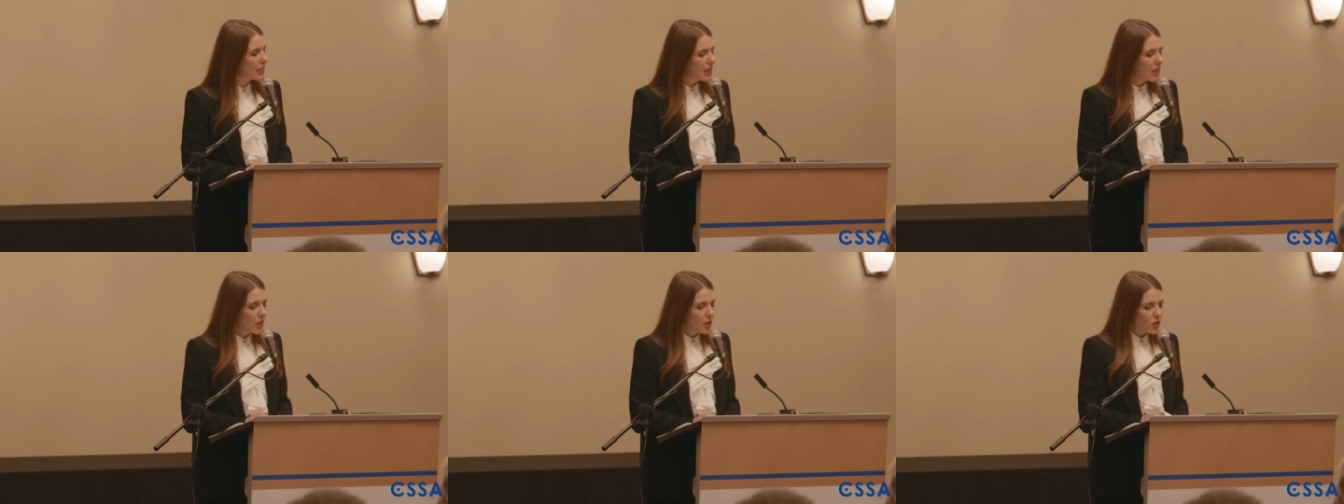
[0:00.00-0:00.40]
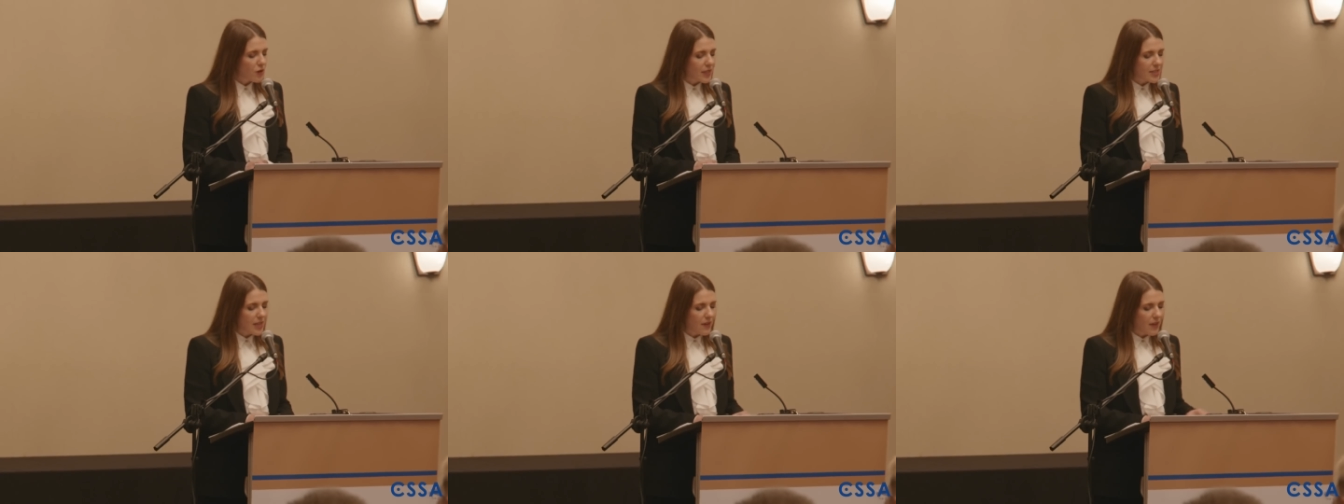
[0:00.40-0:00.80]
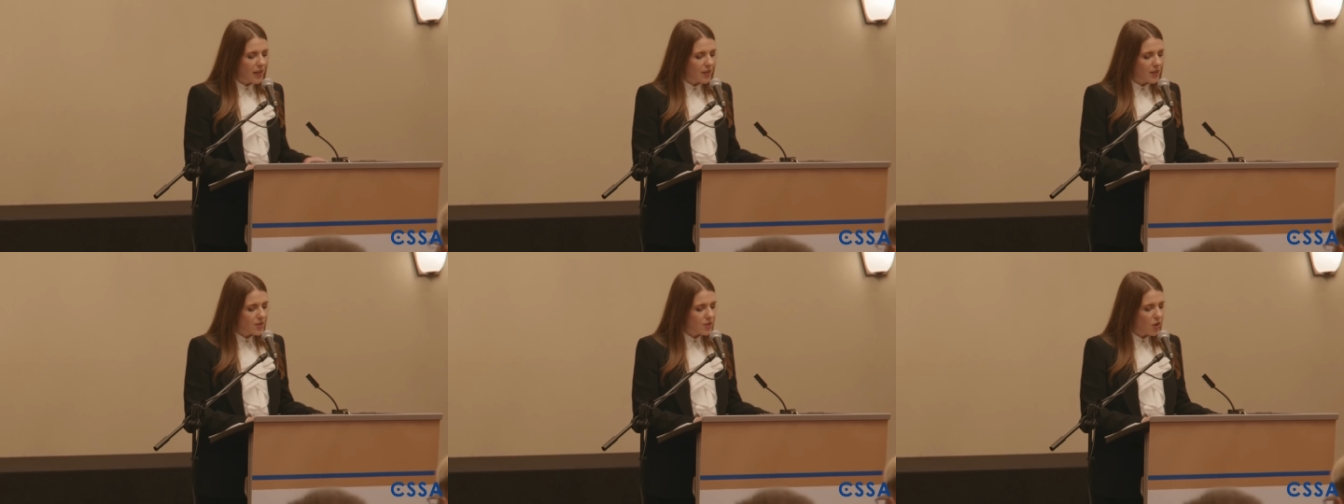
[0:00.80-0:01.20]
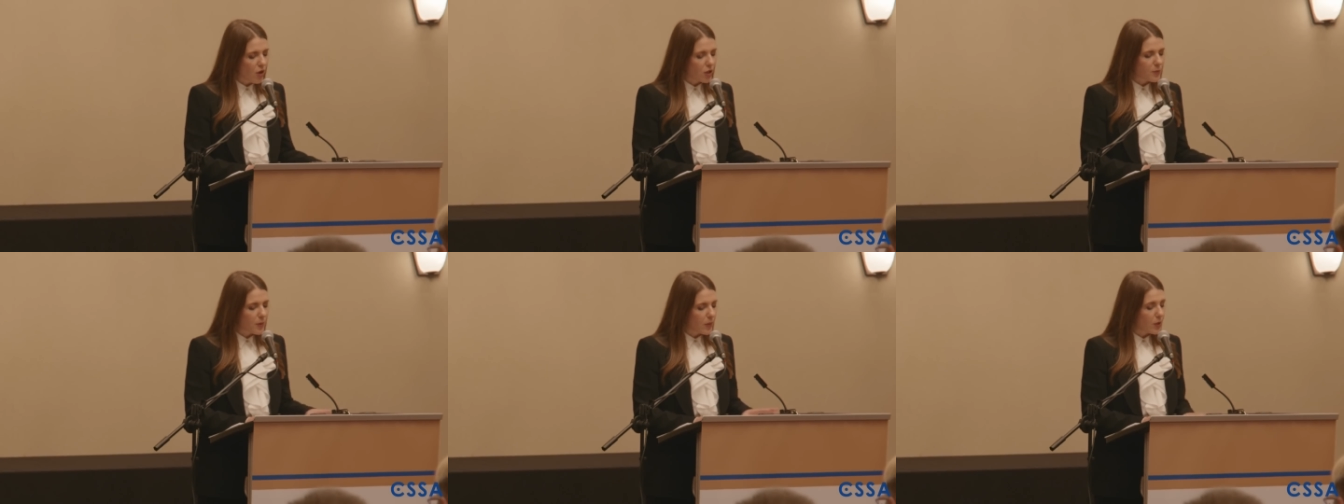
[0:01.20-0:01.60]
So they say they
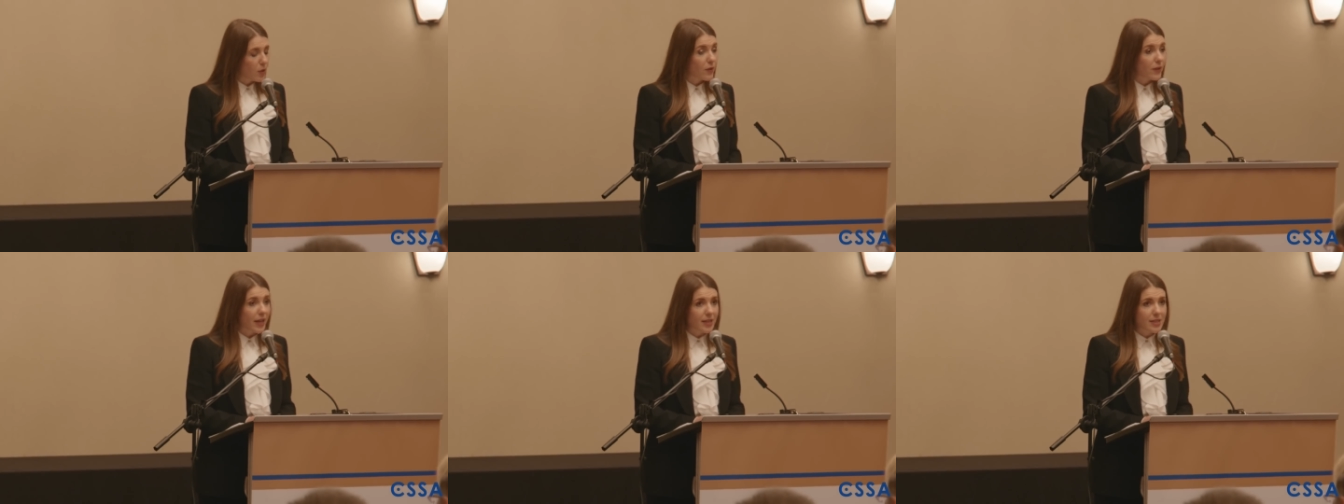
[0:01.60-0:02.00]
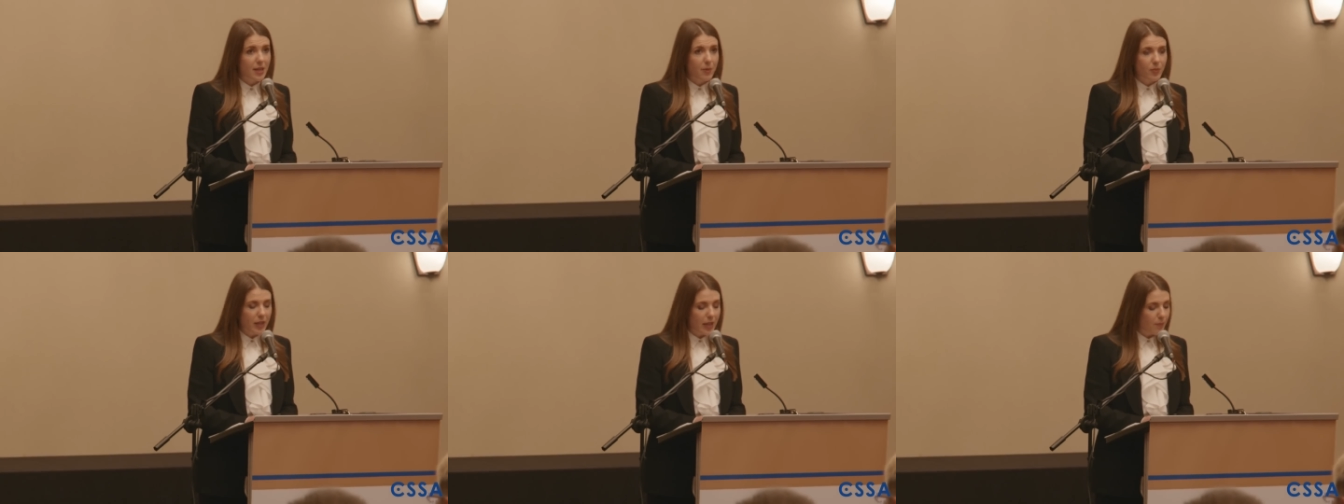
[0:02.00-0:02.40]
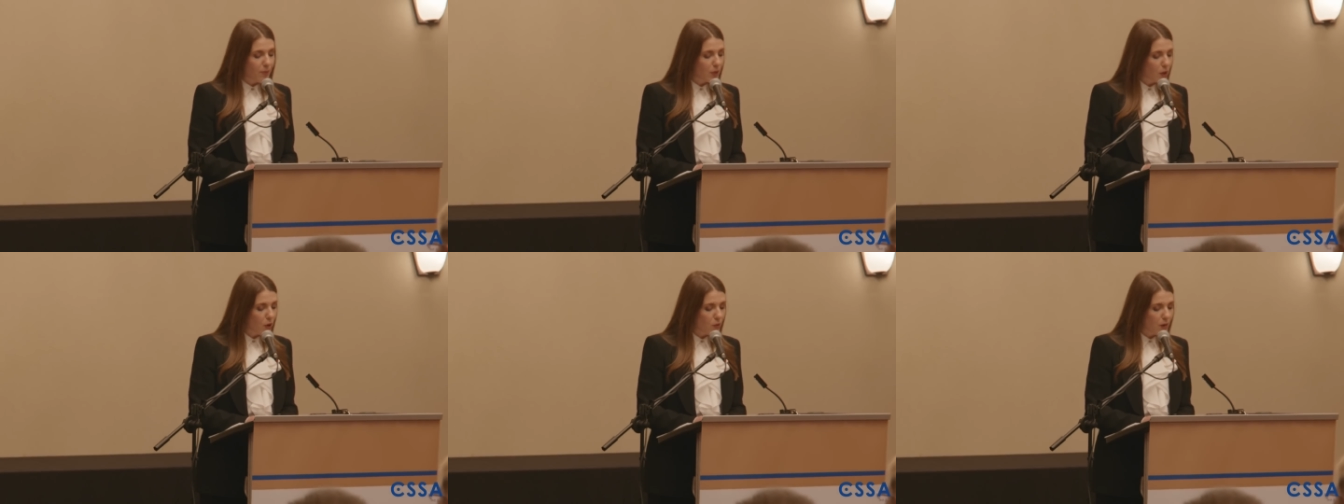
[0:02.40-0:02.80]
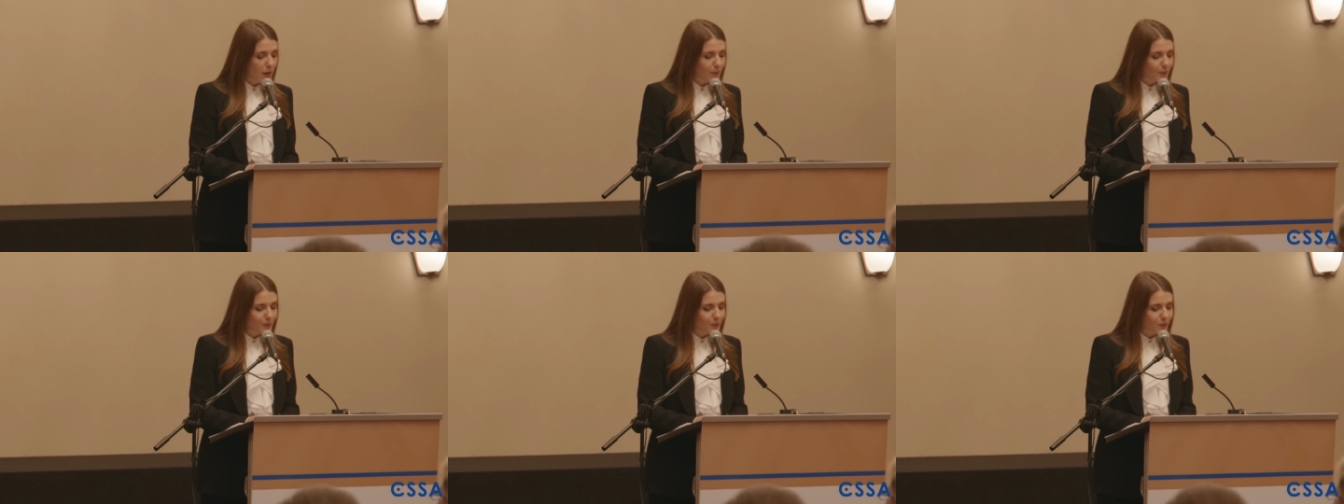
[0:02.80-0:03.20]
consult, but we know that that's complete
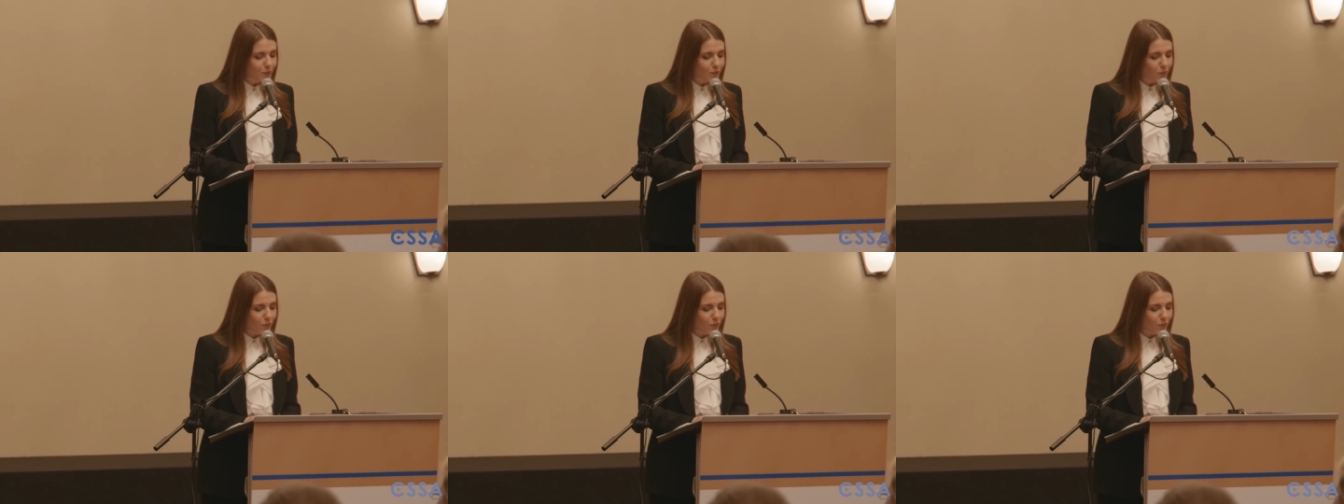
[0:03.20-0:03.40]
baloney.